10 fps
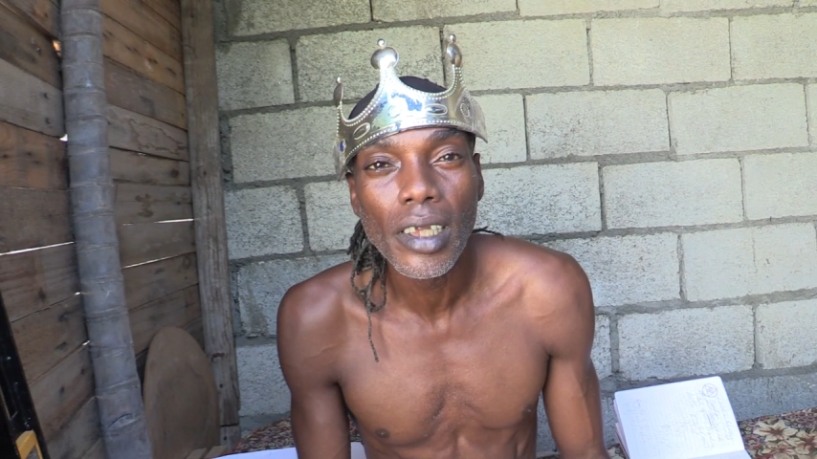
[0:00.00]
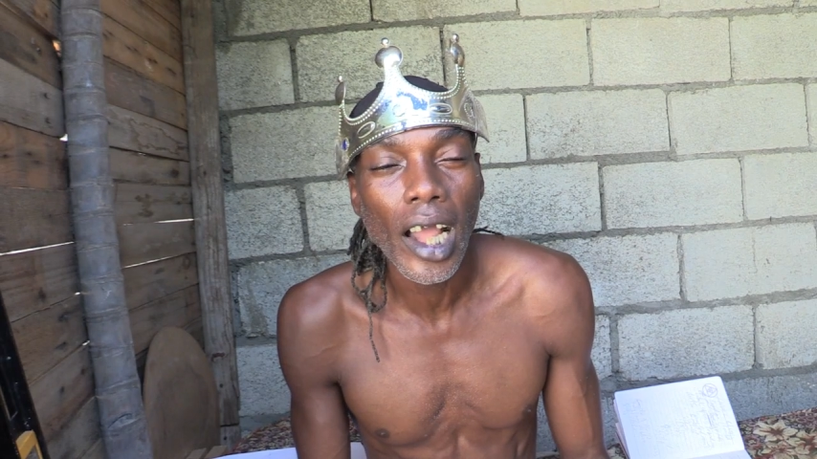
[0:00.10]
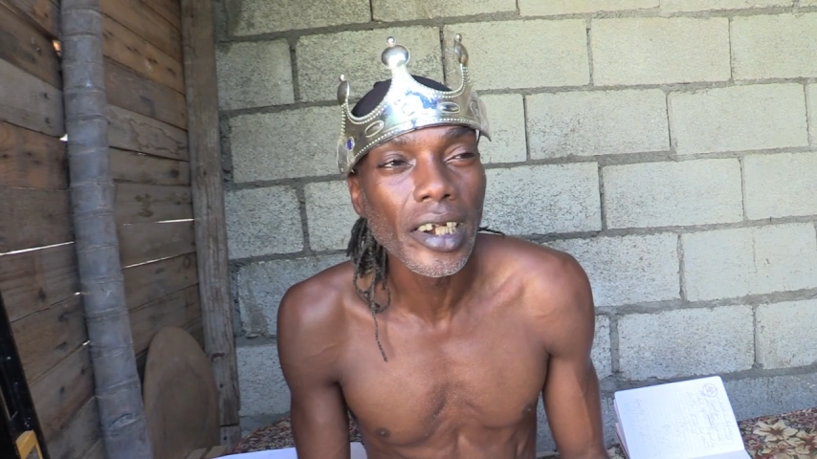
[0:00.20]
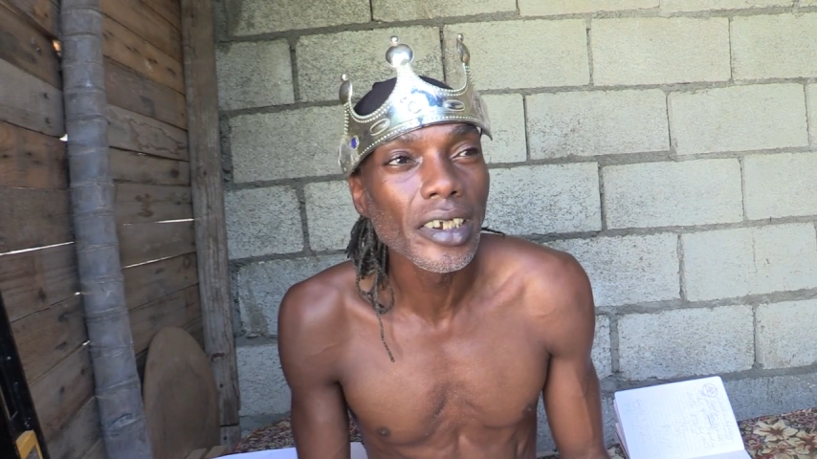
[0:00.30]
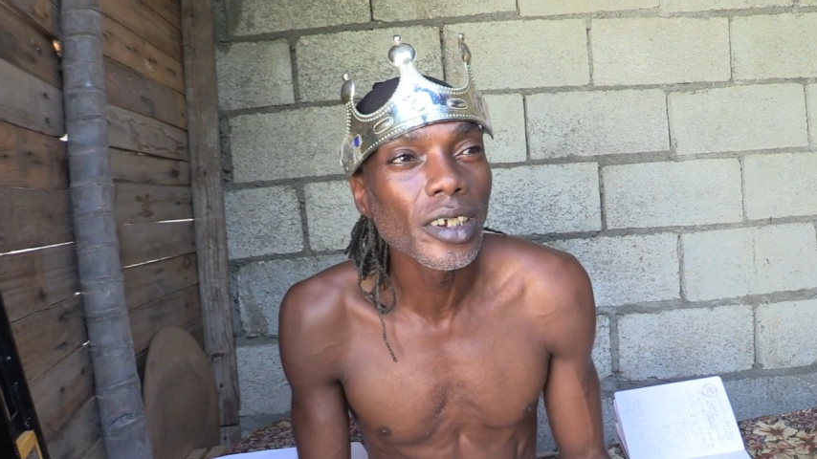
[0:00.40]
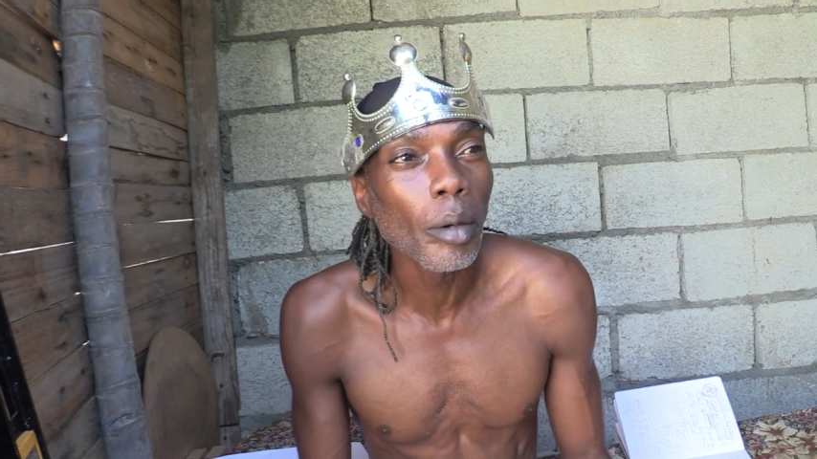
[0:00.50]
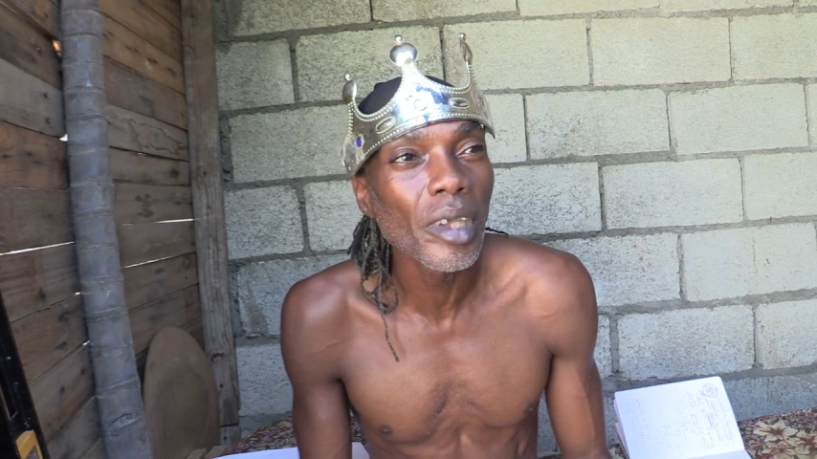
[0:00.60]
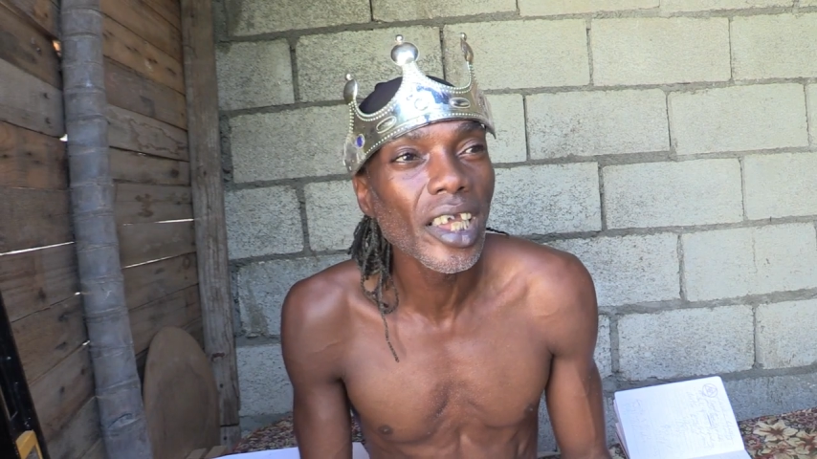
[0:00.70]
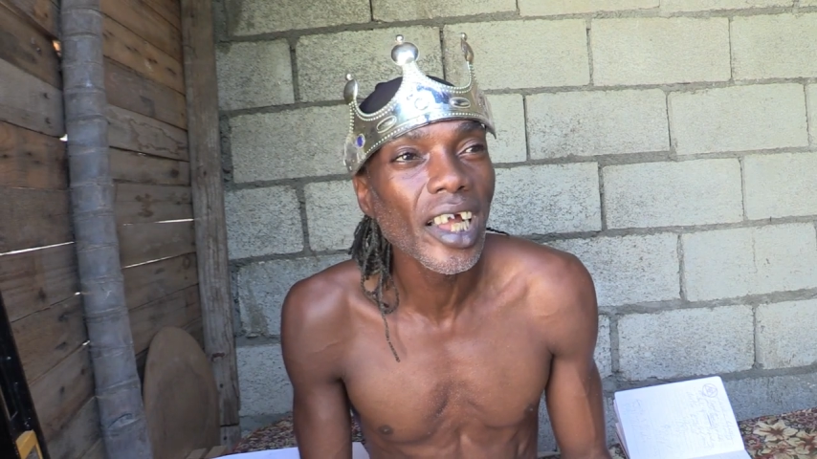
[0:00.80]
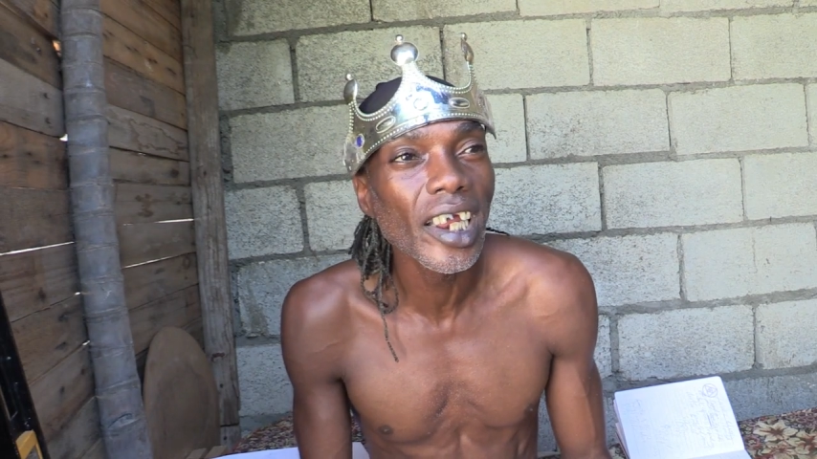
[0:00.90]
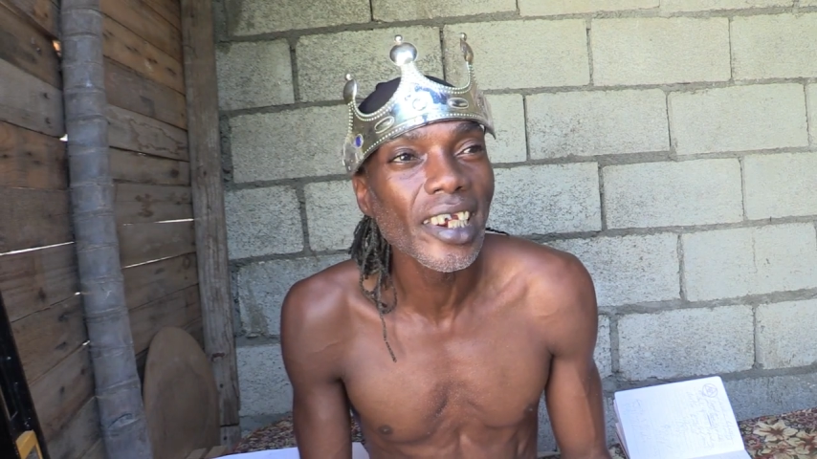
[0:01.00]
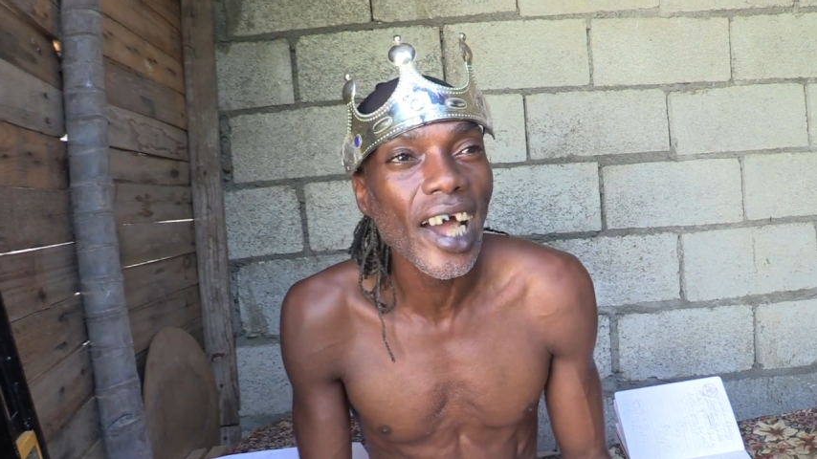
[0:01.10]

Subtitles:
and the Jamaican